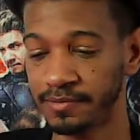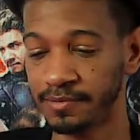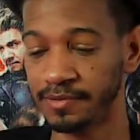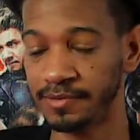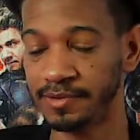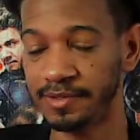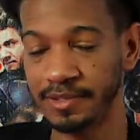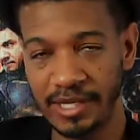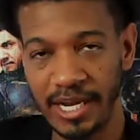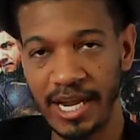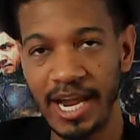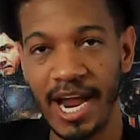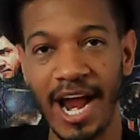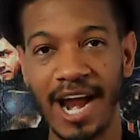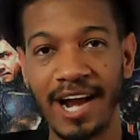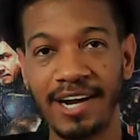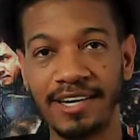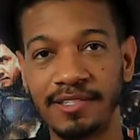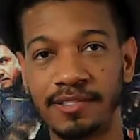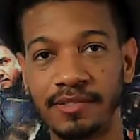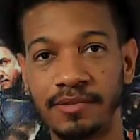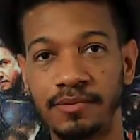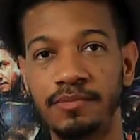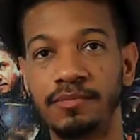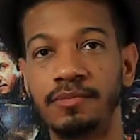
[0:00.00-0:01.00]
they are
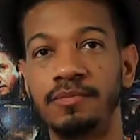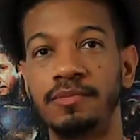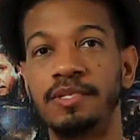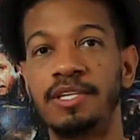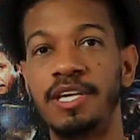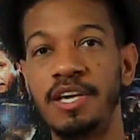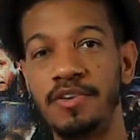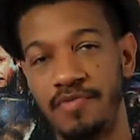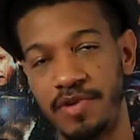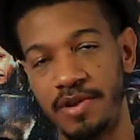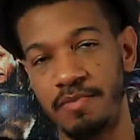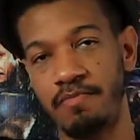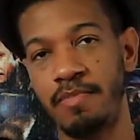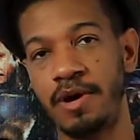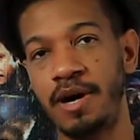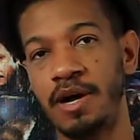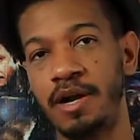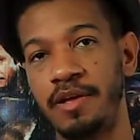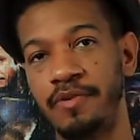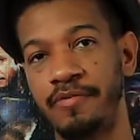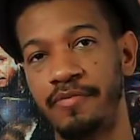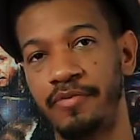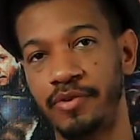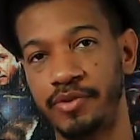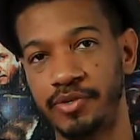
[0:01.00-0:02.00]
giving
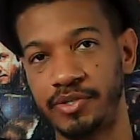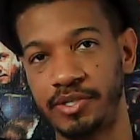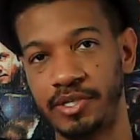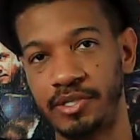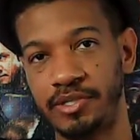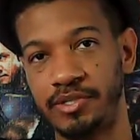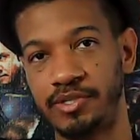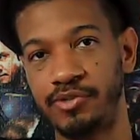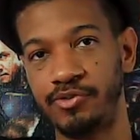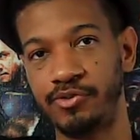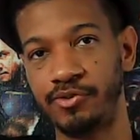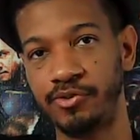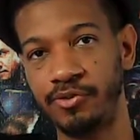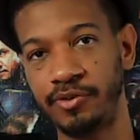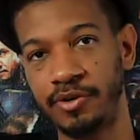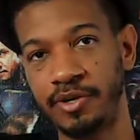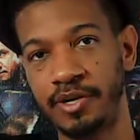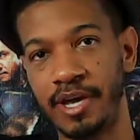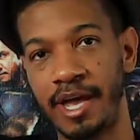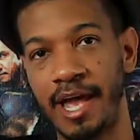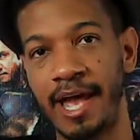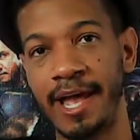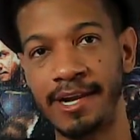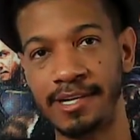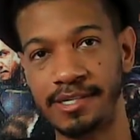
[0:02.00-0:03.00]
money for Samsung,
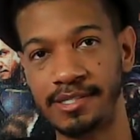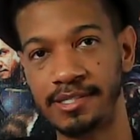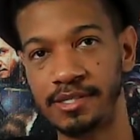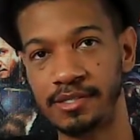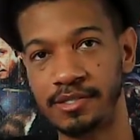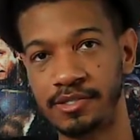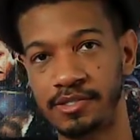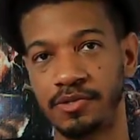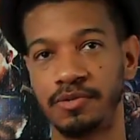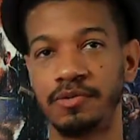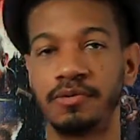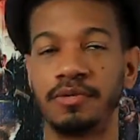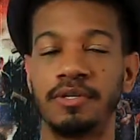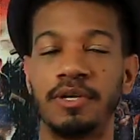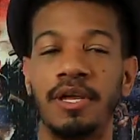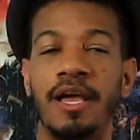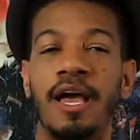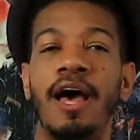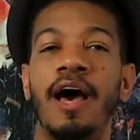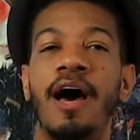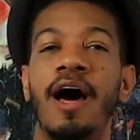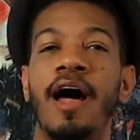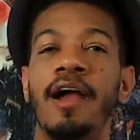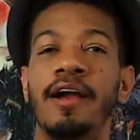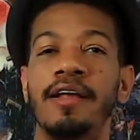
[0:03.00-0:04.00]
and Samsung
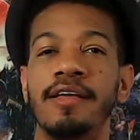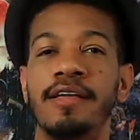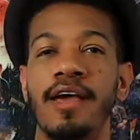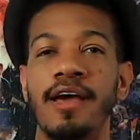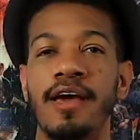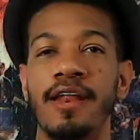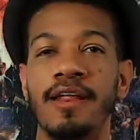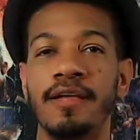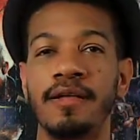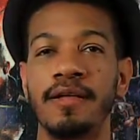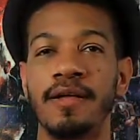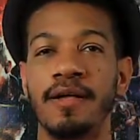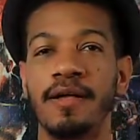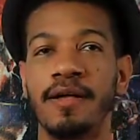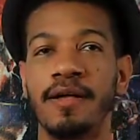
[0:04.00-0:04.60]
are getting